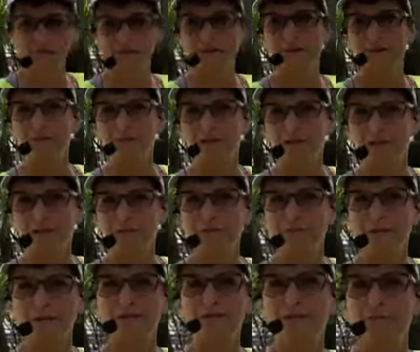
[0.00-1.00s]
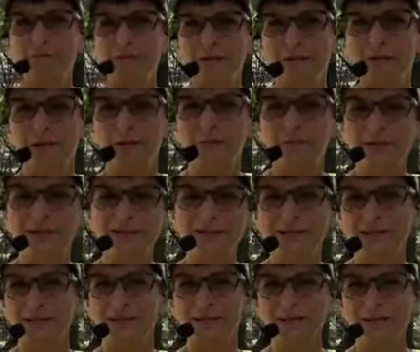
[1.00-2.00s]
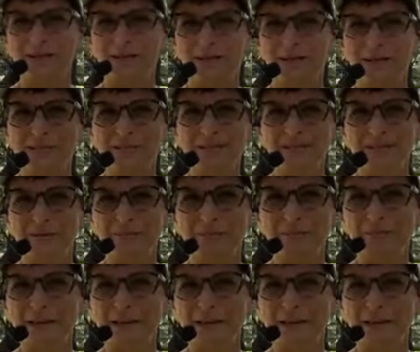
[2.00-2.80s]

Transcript: this comment, I invite them to come when it's 90 degrees